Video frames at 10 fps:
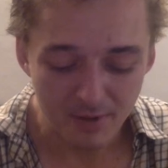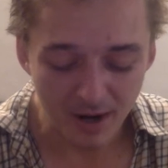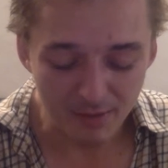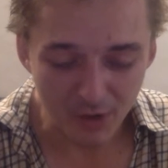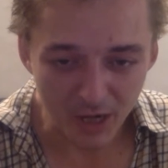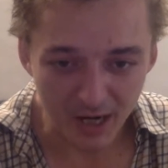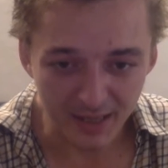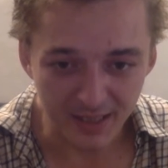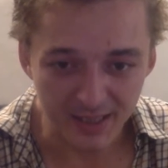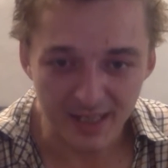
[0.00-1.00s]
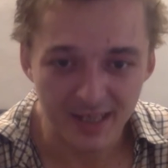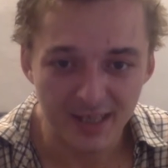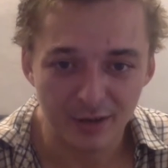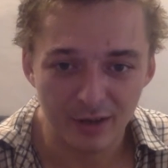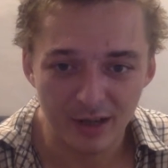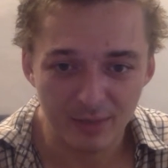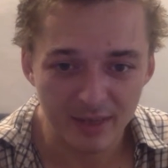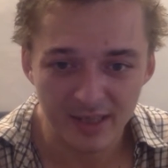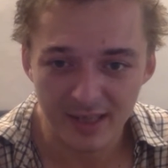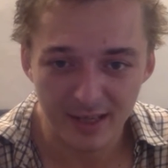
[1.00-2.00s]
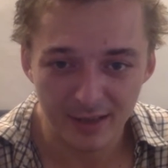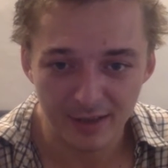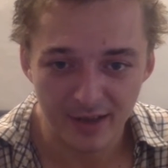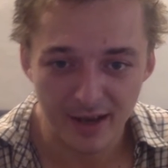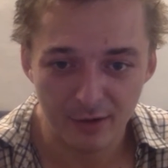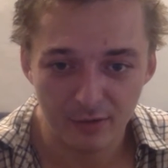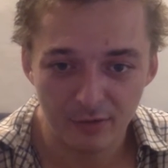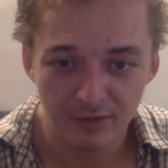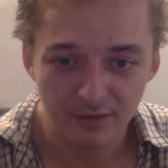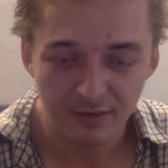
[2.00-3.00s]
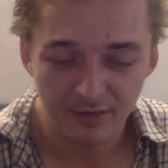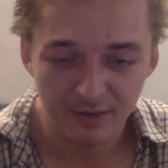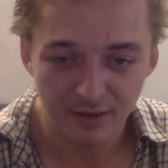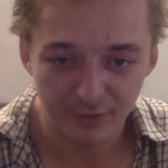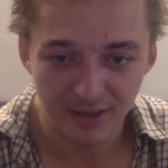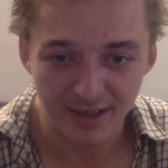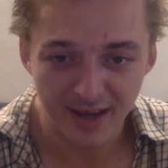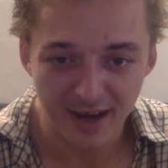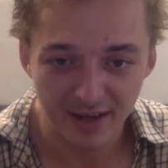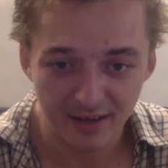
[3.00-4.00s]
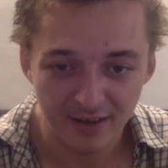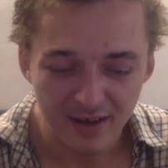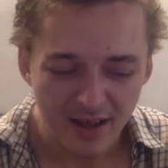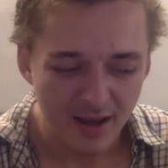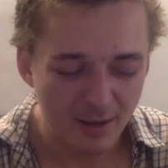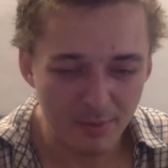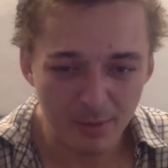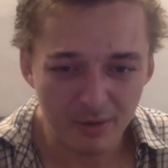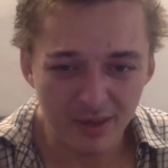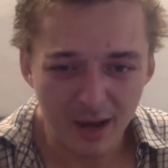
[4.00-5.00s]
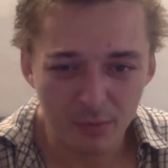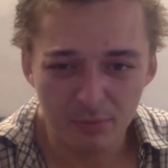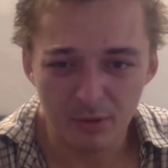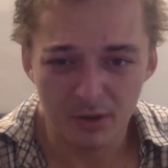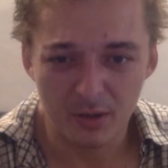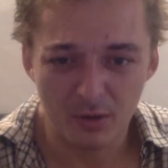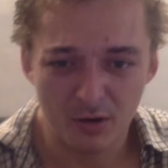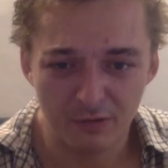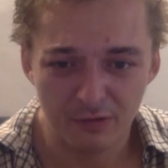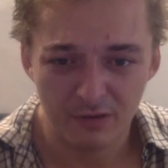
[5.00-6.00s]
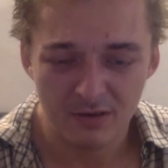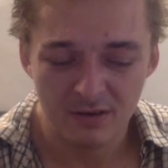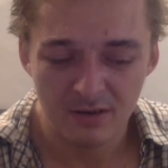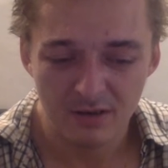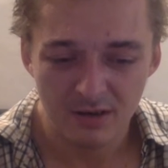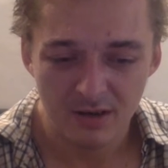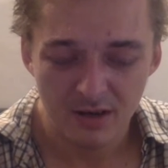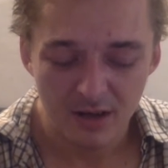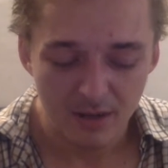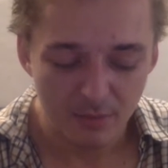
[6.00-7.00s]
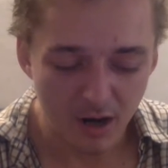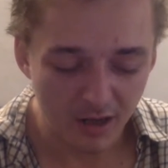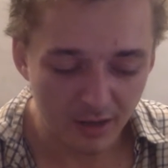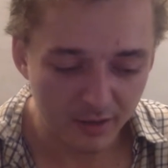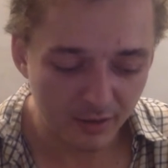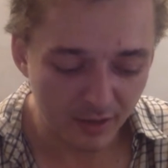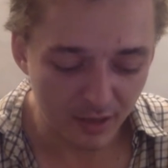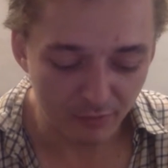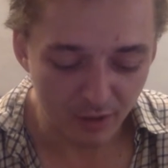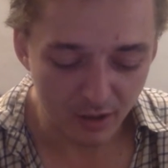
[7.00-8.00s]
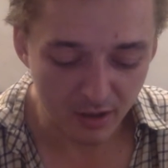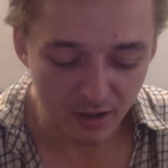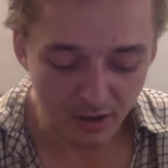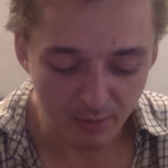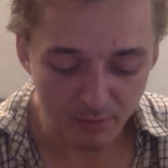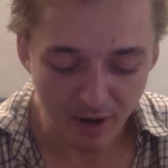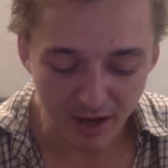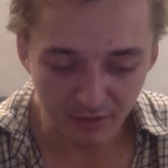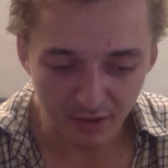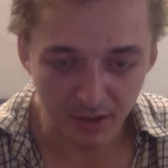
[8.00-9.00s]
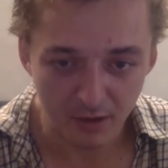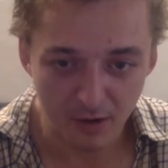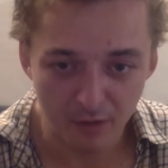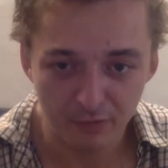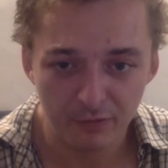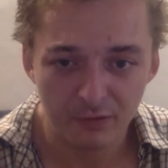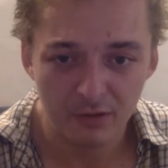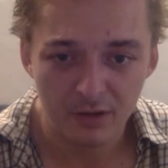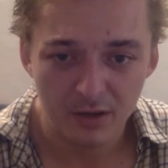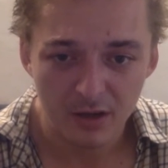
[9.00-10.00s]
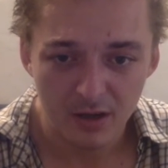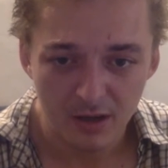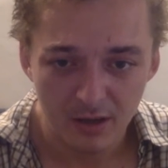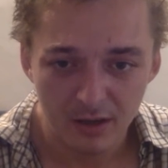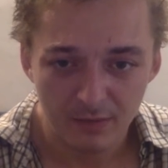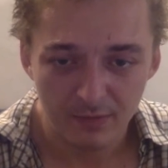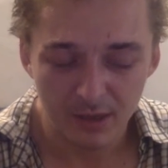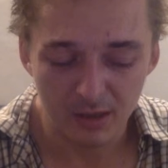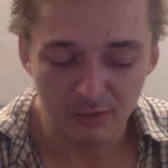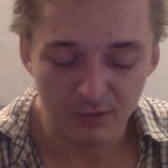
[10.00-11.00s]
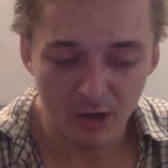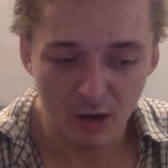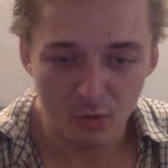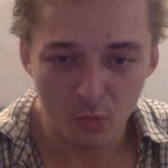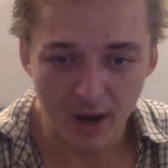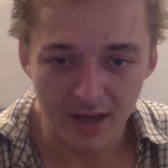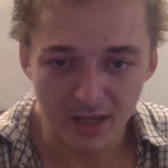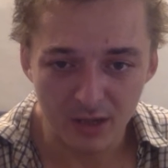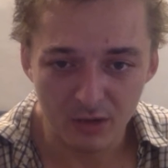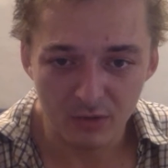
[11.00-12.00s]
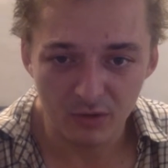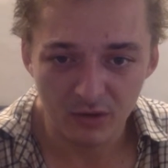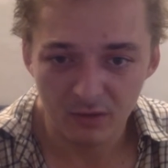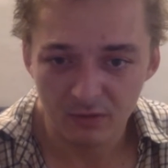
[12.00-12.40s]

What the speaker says: But I'm not like this necessarily. I can be silly as hell. I really can. And maybe that would put you off. But I like to think that, I'm empathic enough to sort of know when you'd,